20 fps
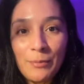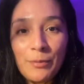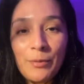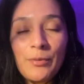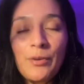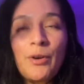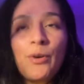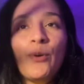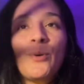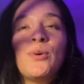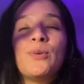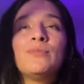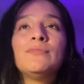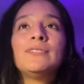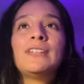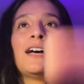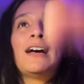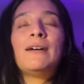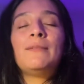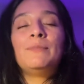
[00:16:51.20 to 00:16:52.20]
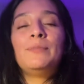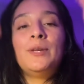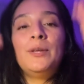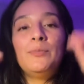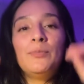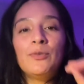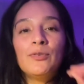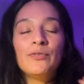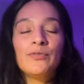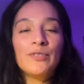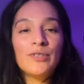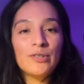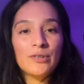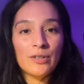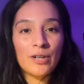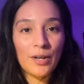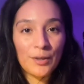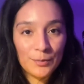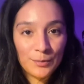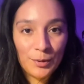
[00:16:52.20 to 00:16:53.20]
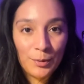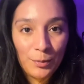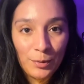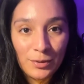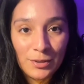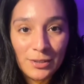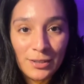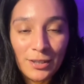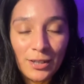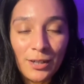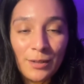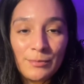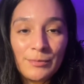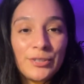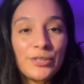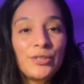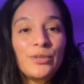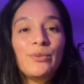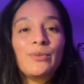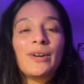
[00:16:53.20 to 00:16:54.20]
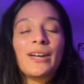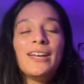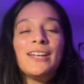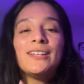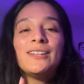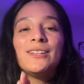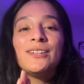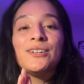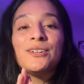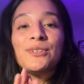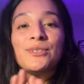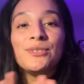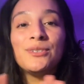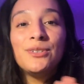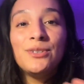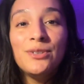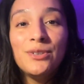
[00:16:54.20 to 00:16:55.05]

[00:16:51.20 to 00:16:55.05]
of home that people feel comfortable to come to you in their